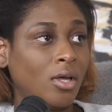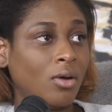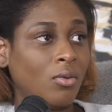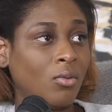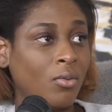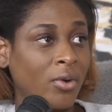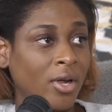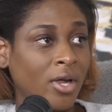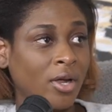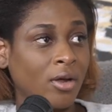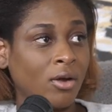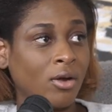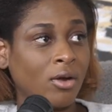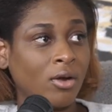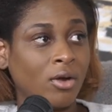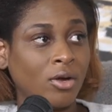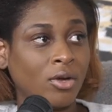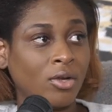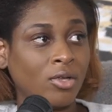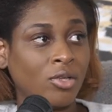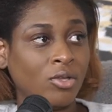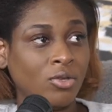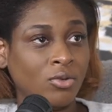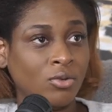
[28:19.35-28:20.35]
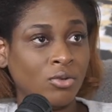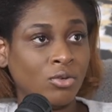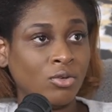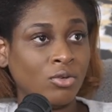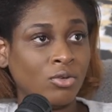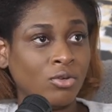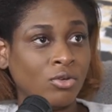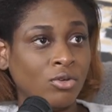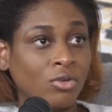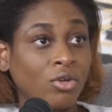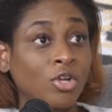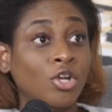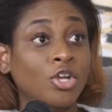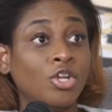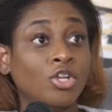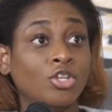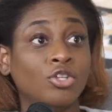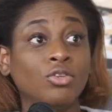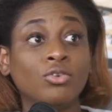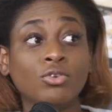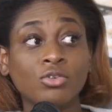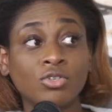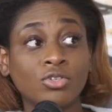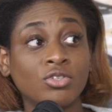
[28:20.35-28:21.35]
where you're
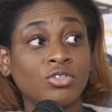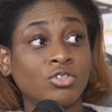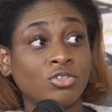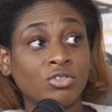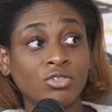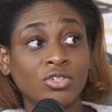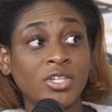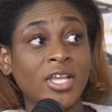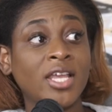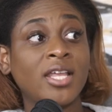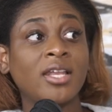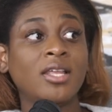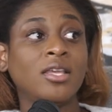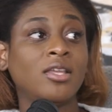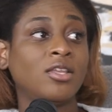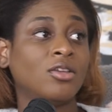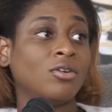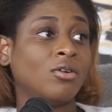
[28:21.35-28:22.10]
you're you're dating,